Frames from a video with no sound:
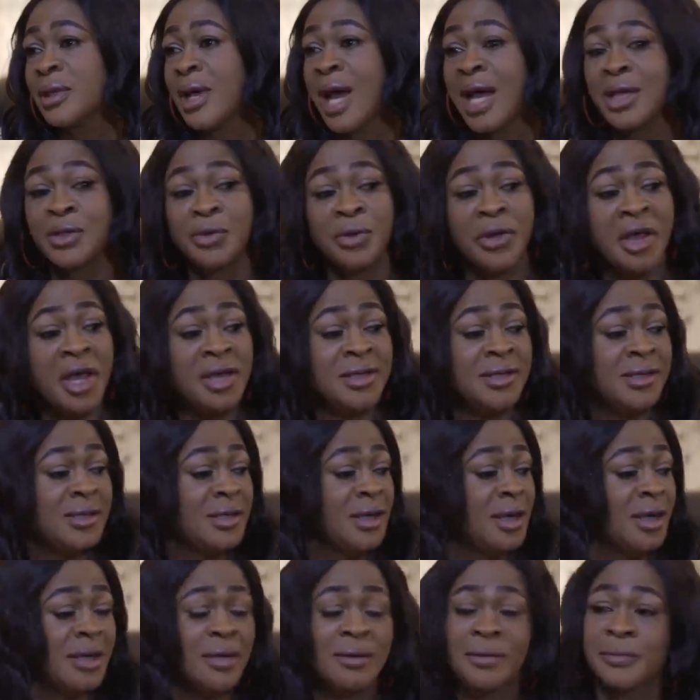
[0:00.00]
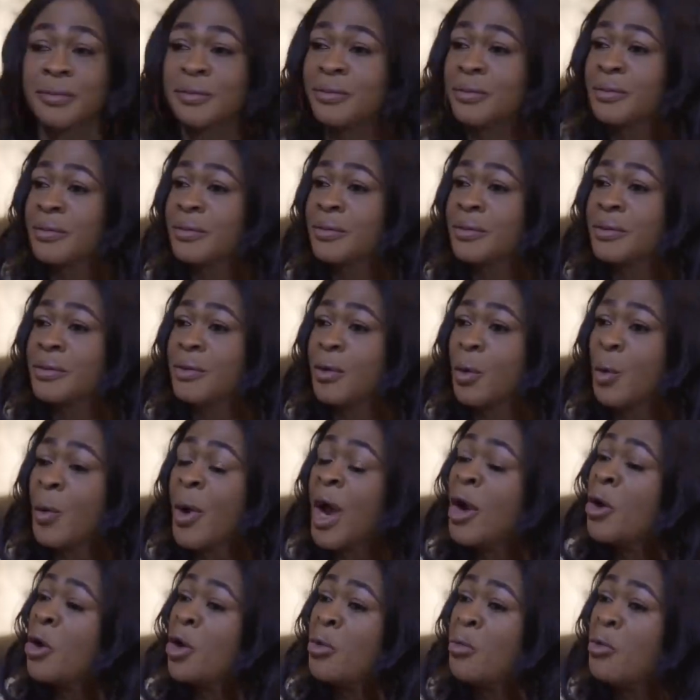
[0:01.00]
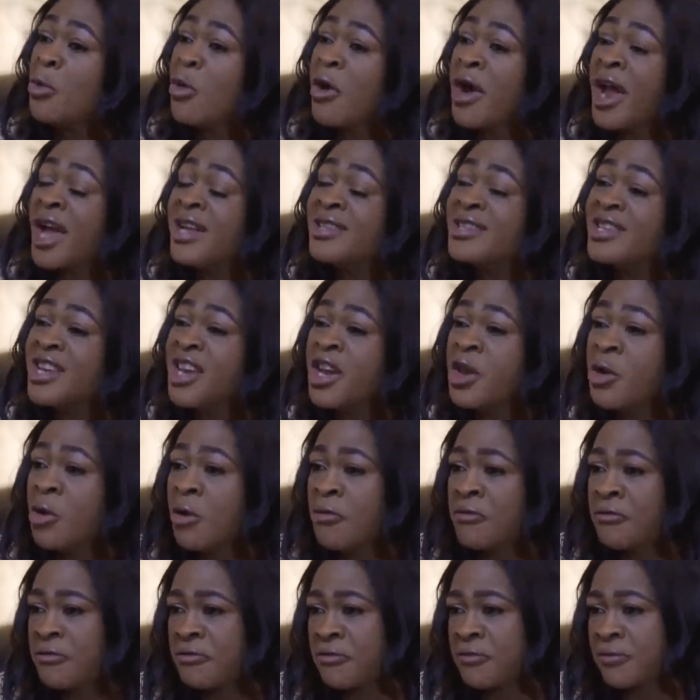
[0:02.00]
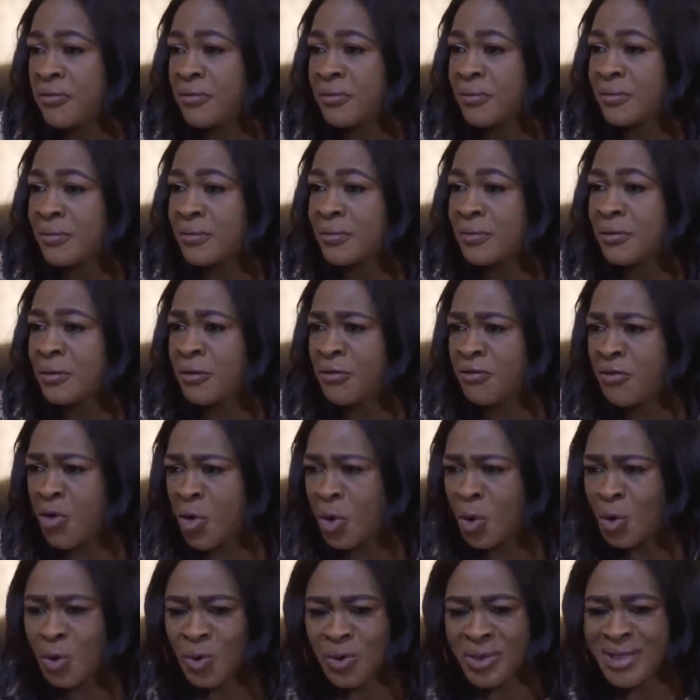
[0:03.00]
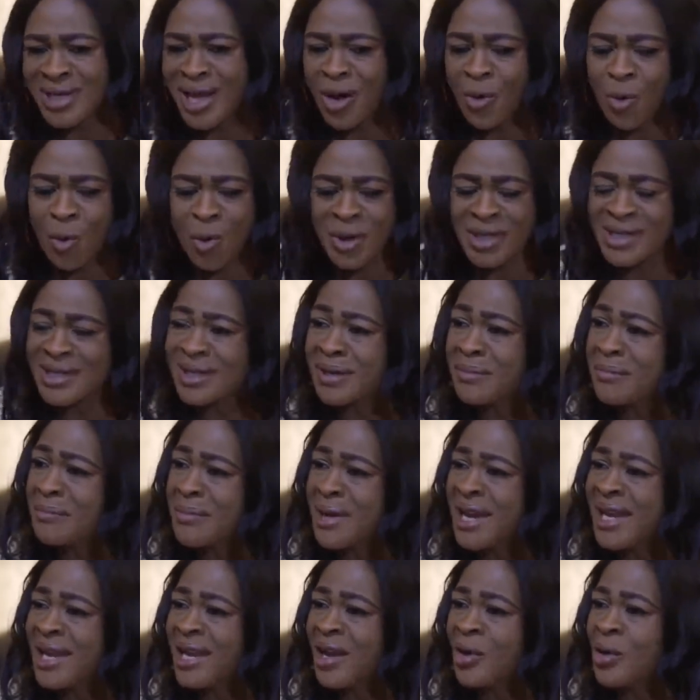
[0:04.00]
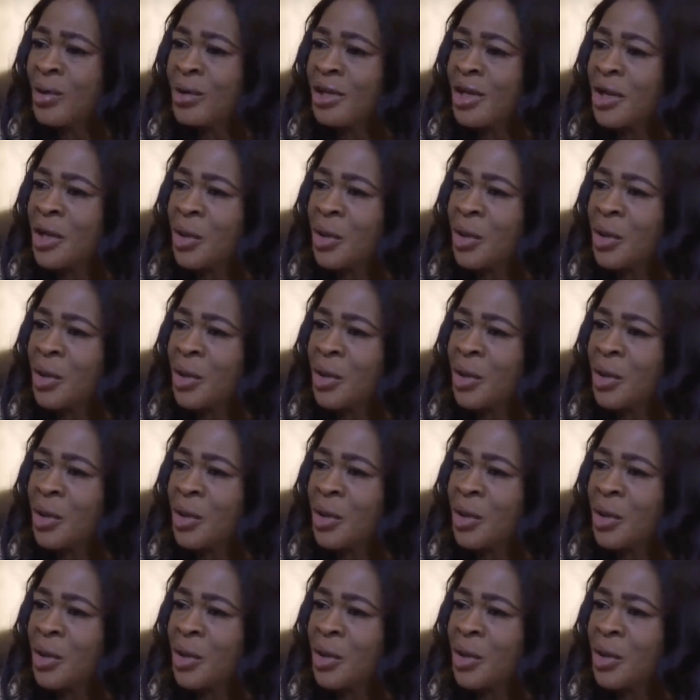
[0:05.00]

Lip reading: As you can see, we are not buoyant enough for you to start wasting money on